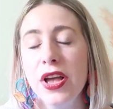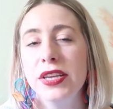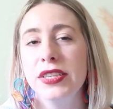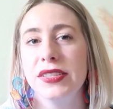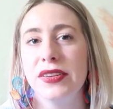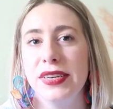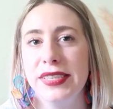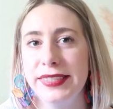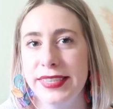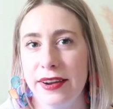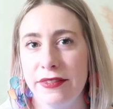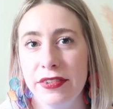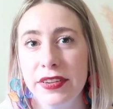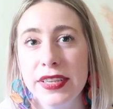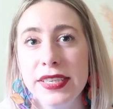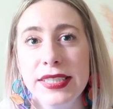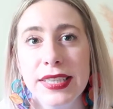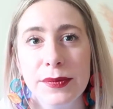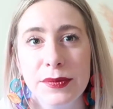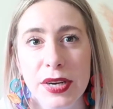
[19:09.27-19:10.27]
So I
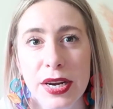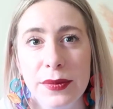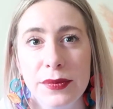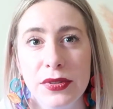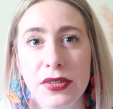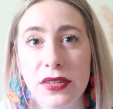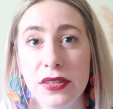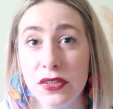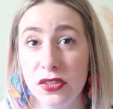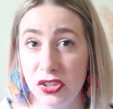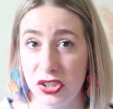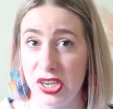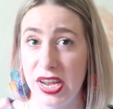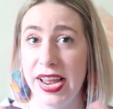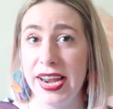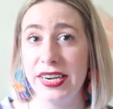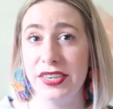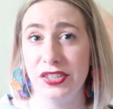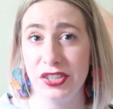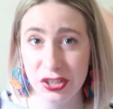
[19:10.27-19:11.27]
definitely sometimes
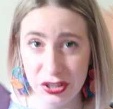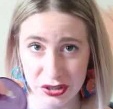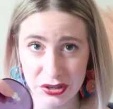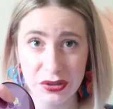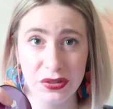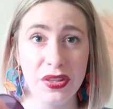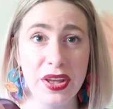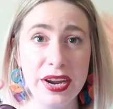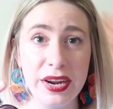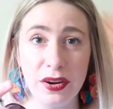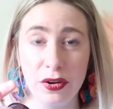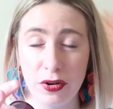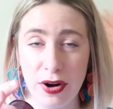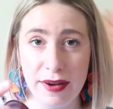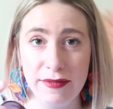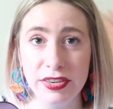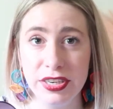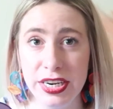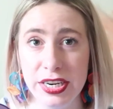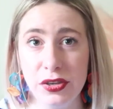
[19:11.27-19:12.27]
tend to like
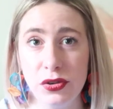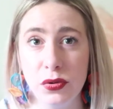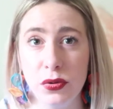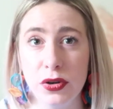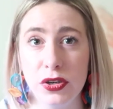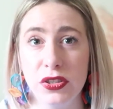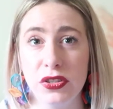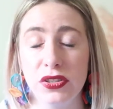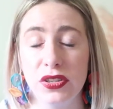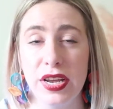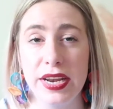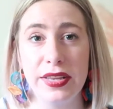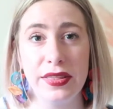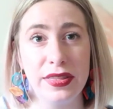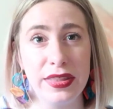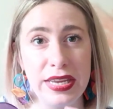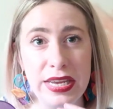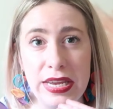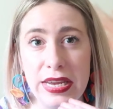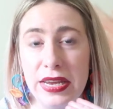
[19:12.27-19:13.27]
gravitate towards like
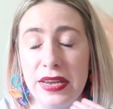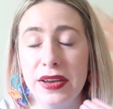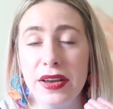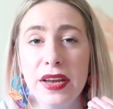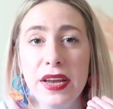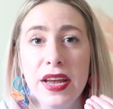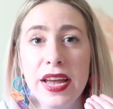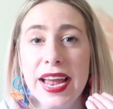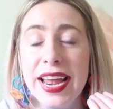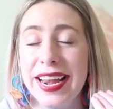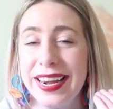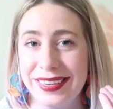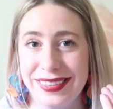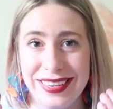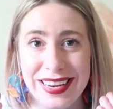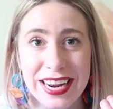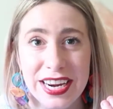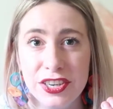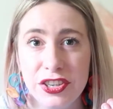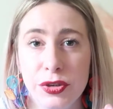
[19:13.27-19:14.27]
the
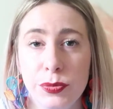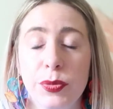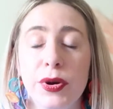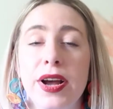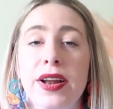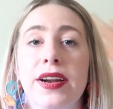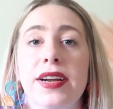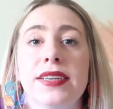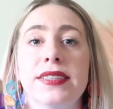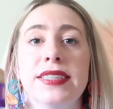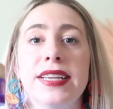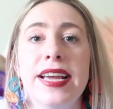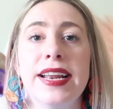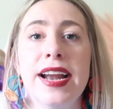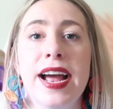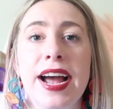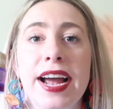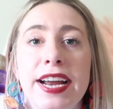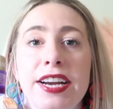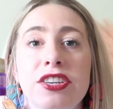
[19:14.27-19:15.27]
anti-aging products
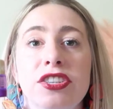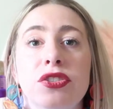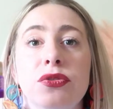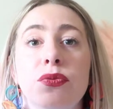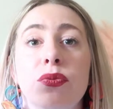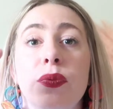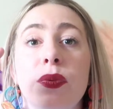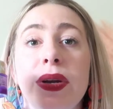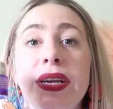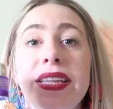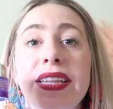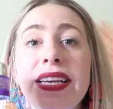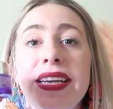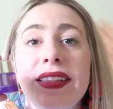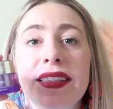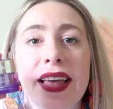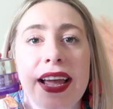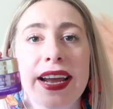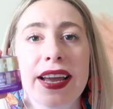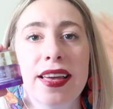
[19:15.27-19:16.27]
and I just really
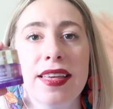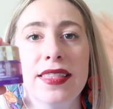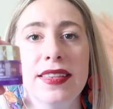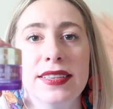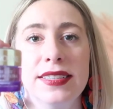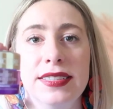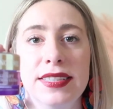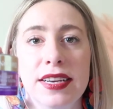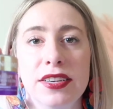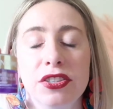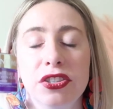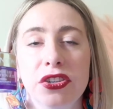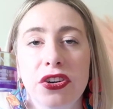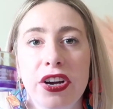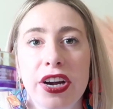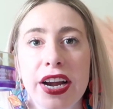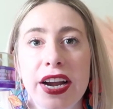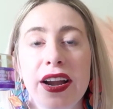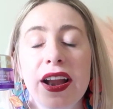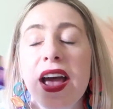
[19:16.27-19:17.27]
like this
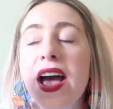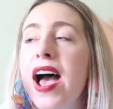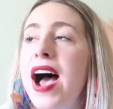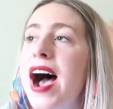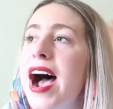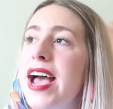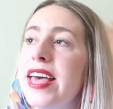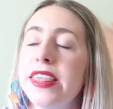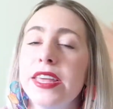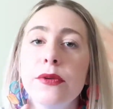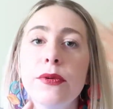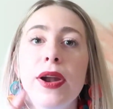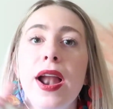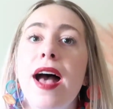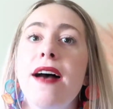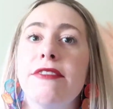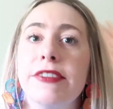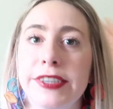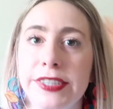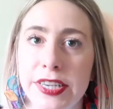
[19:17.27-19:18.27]
sunscreen. I think
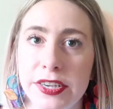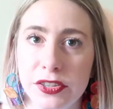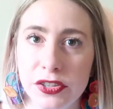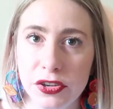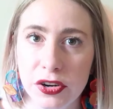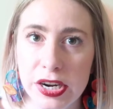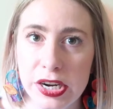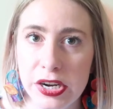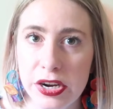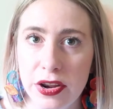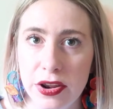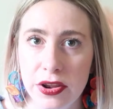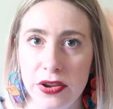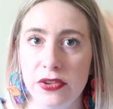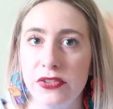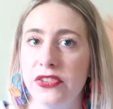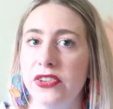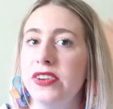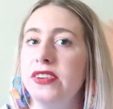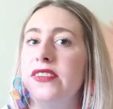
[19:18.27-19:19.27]
whatever sunscreen you
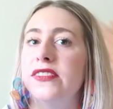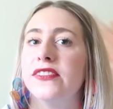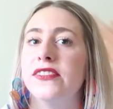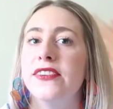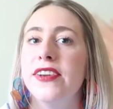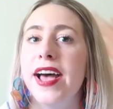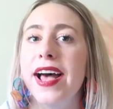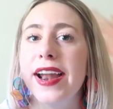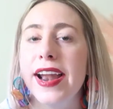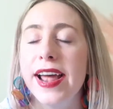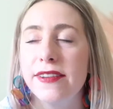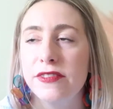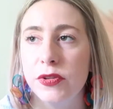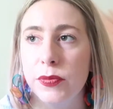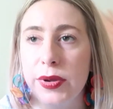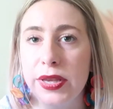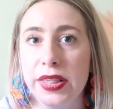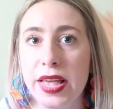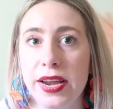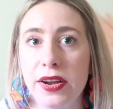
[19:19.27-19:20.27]
use, it does not have to
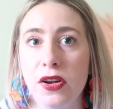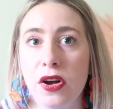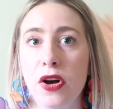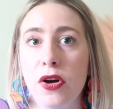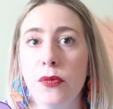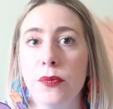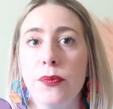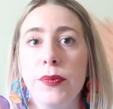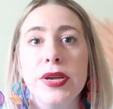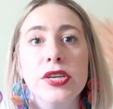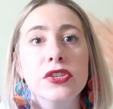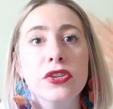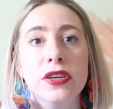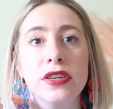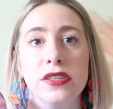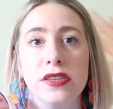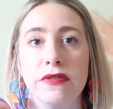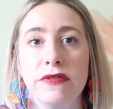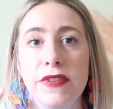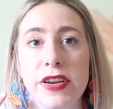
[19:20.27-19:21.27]
be Lancome. Make sure
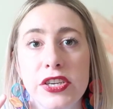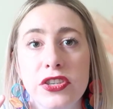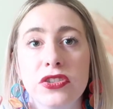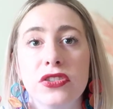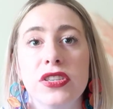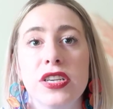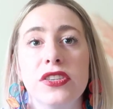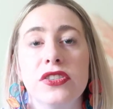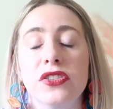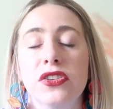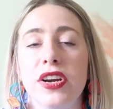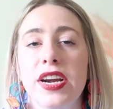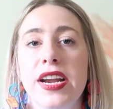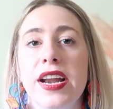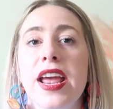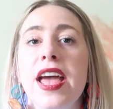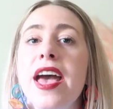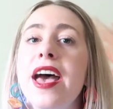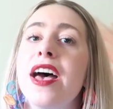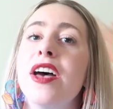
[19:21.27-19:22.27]
it is a facial
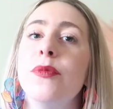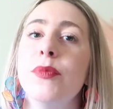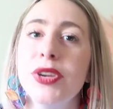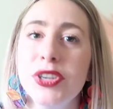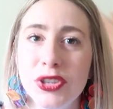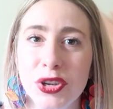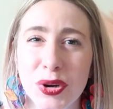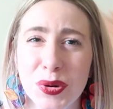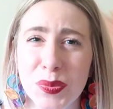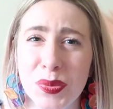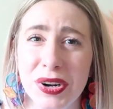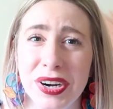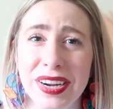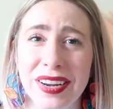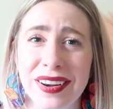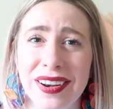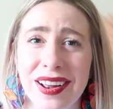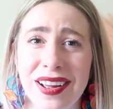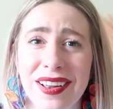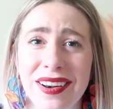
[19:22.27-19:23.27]
sunscreen and make sure you're
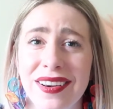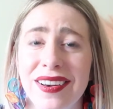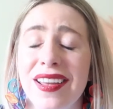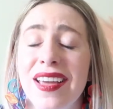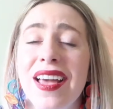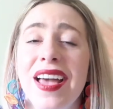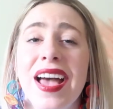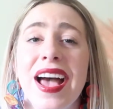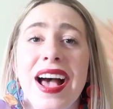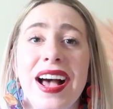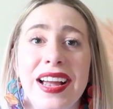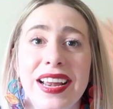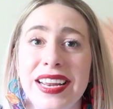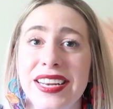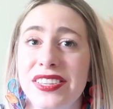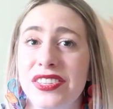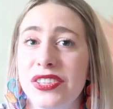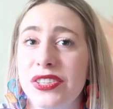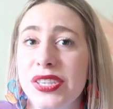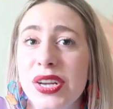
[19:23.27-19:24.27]
putting it on. Uh,
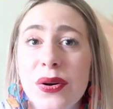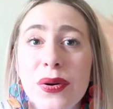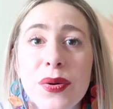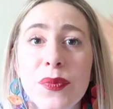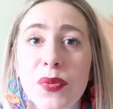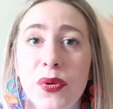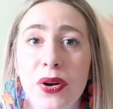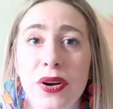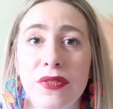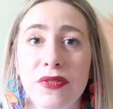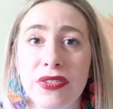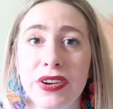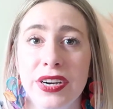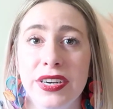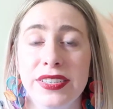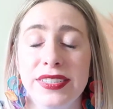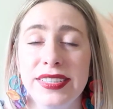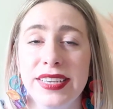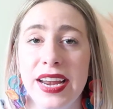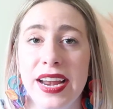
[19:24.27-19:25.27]
it's so important for
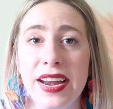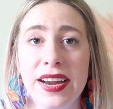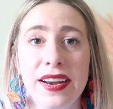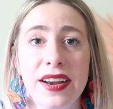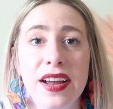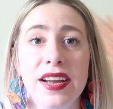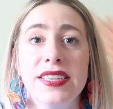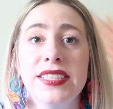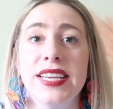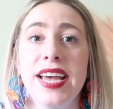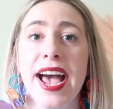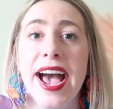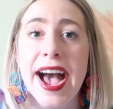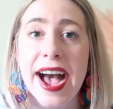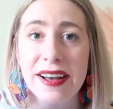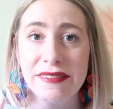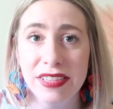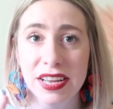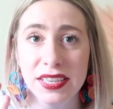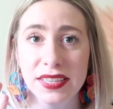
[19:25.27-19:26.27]
your skin to
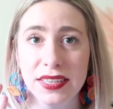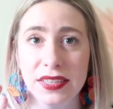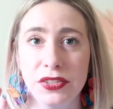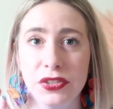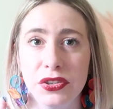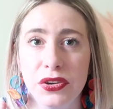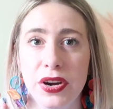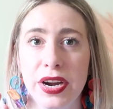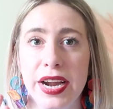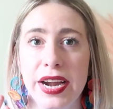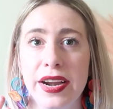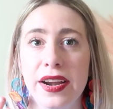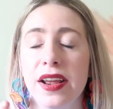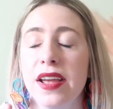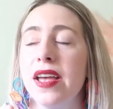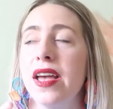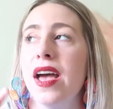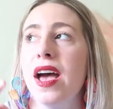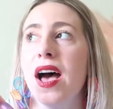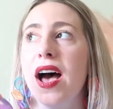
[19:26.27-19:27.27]
have that sunscreen
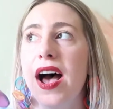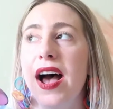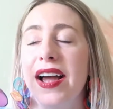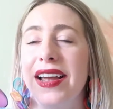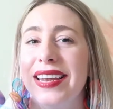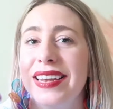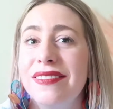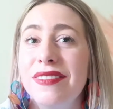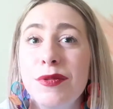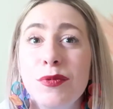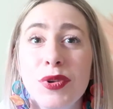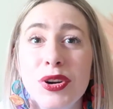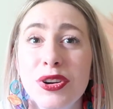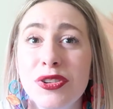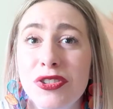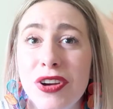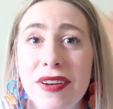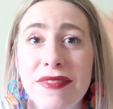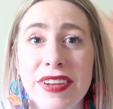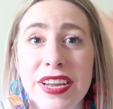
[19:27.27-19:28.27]
uh, even when
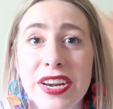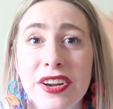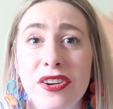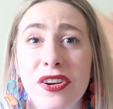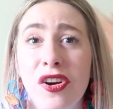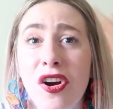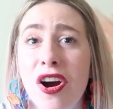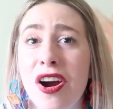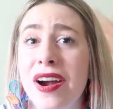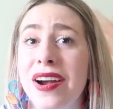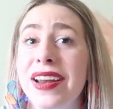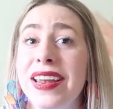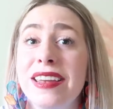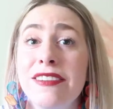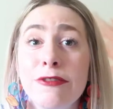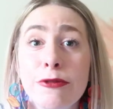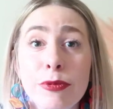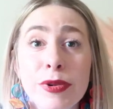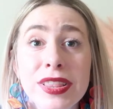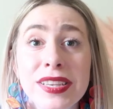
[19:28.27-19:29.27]
you're driving in your car,
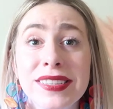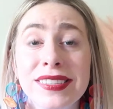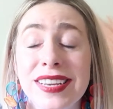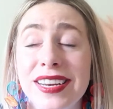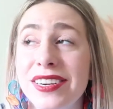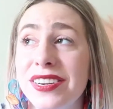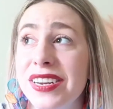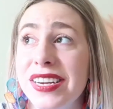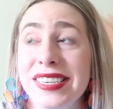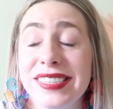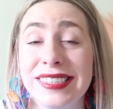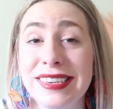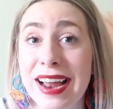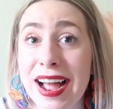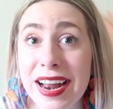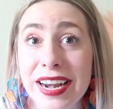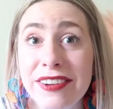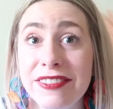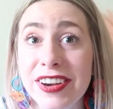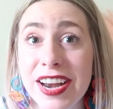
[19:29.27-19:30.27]
even when the sun is
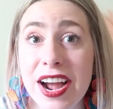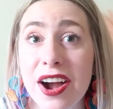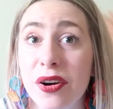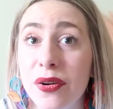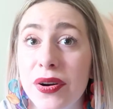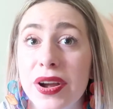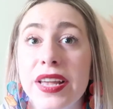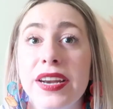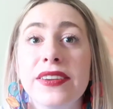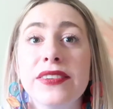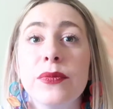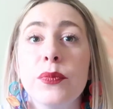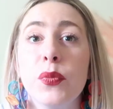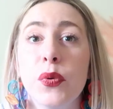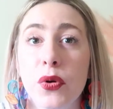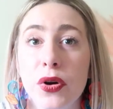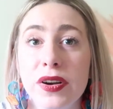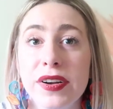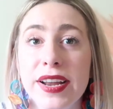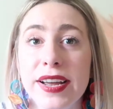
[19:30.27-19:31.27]
not even out. It is
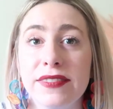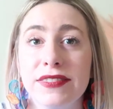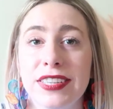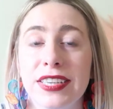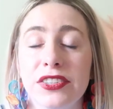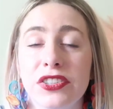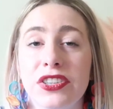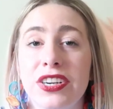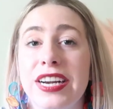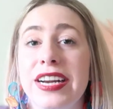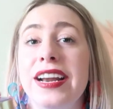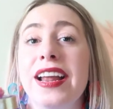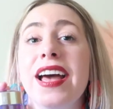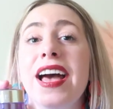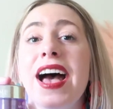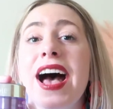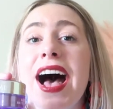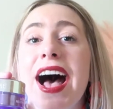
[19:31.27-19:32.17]
important to have sunscreen.